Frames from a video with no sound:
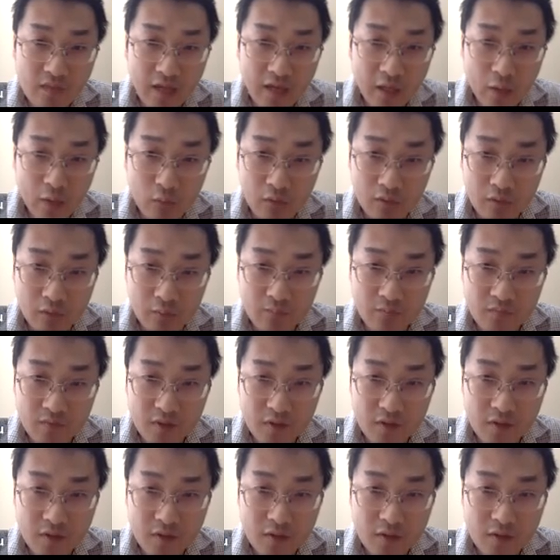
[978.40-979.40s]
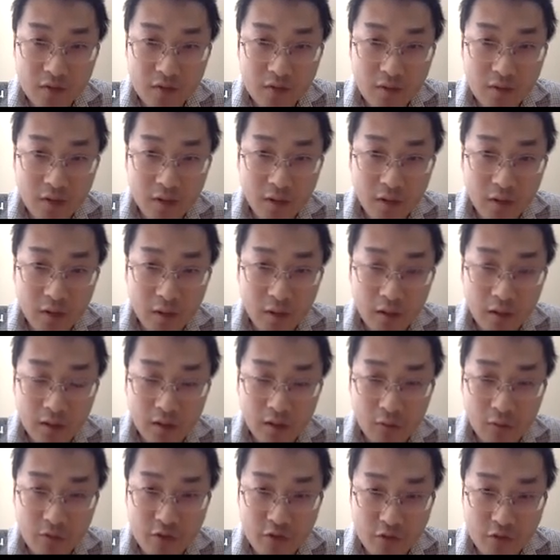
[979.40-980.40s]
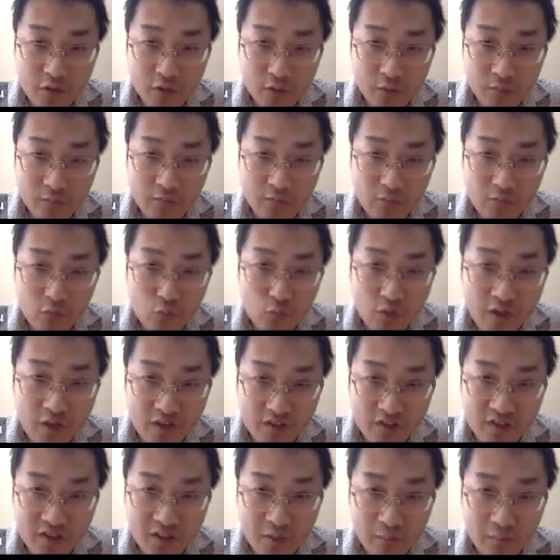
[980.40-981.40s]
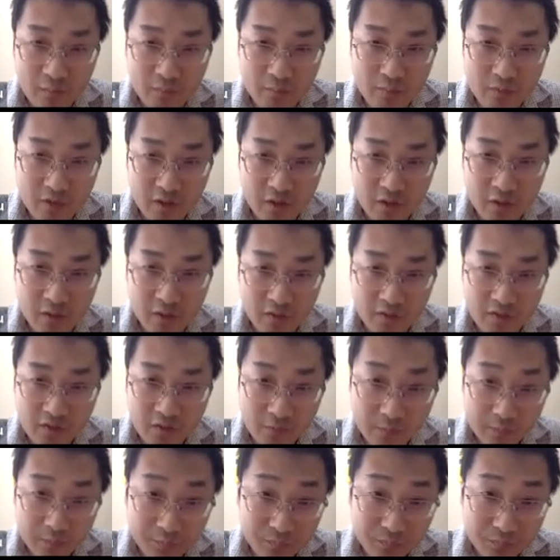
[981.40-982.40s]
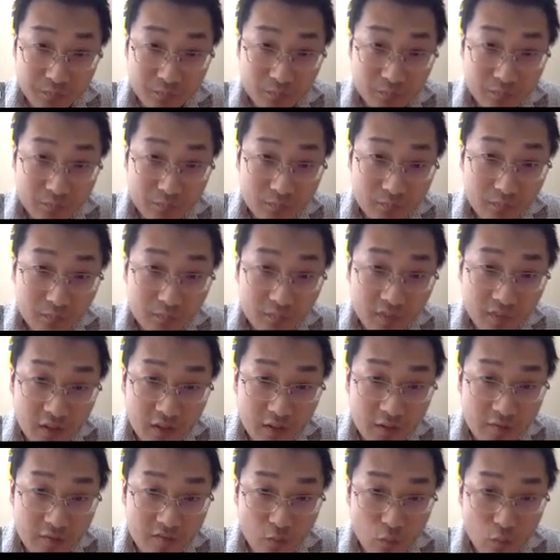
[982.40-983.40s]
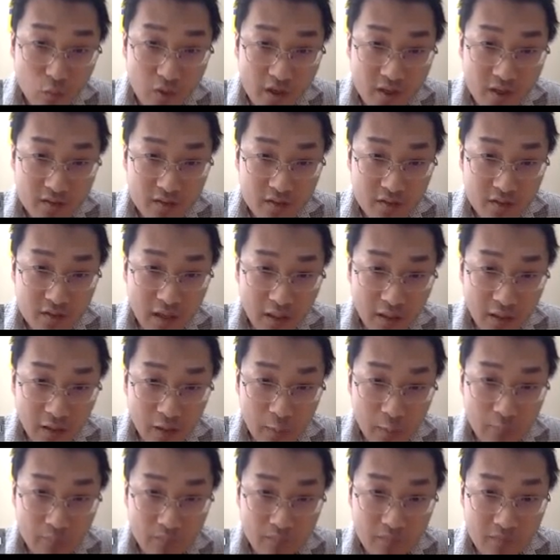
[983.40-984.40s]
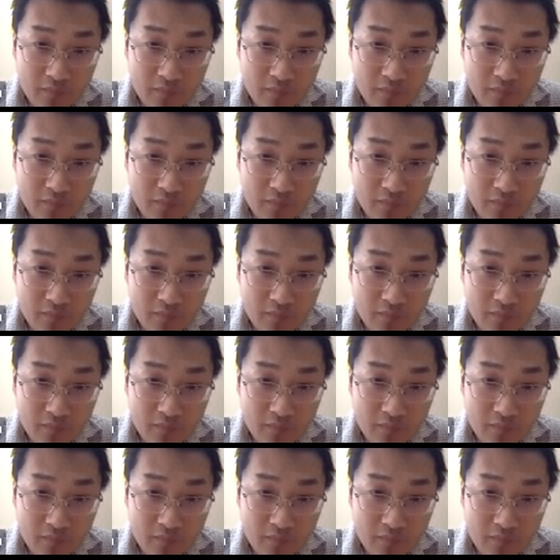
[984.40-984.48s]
our original weighted sum, because the weight are